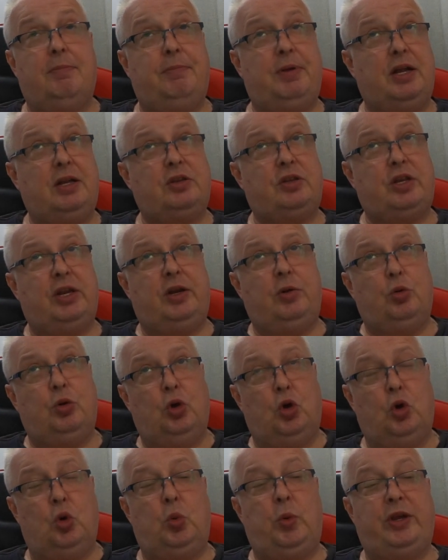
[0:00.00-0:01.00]
but they
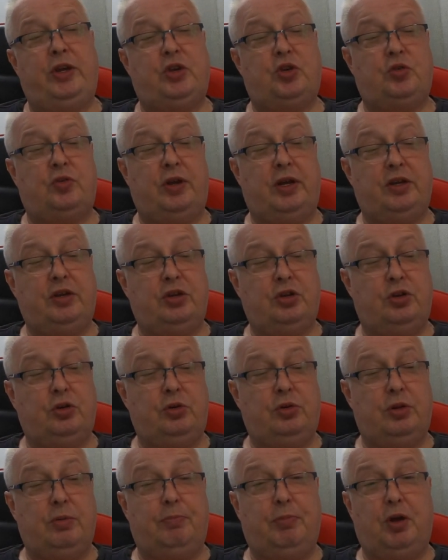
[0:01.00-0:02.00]
will always try to
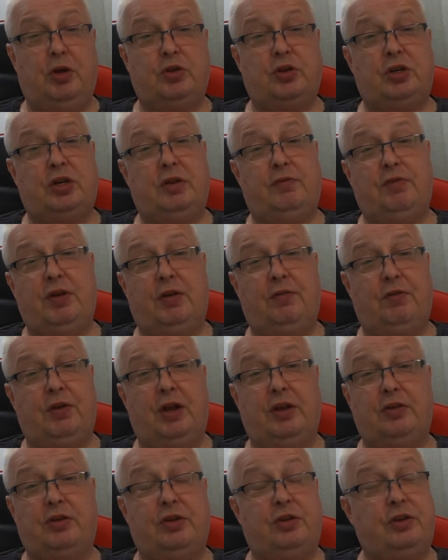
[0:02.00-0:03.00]
do the positive
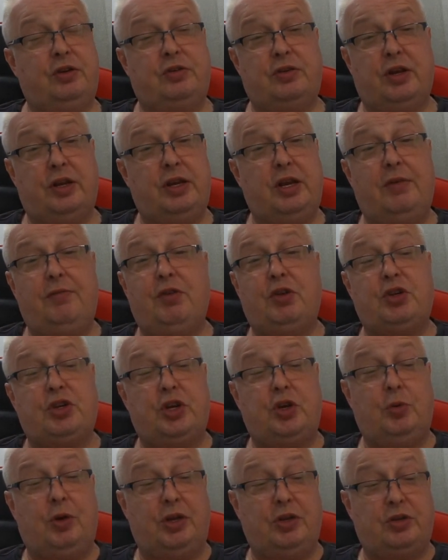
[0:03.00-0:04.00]
advantages and never
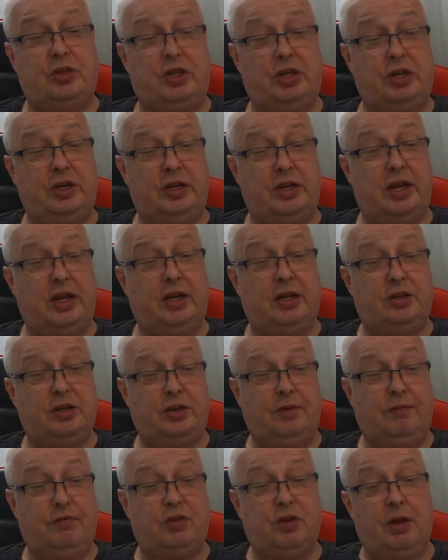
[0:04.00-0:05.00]
show us the
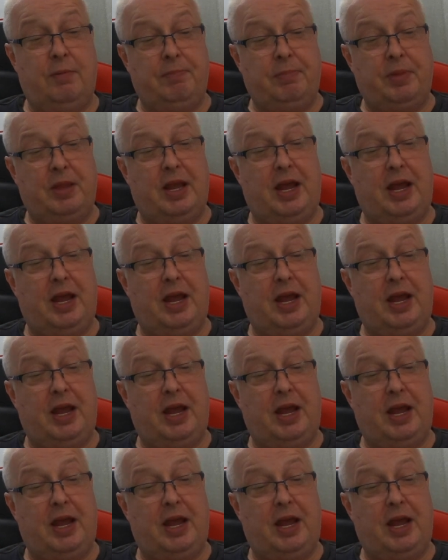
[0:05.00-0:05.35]
negatives.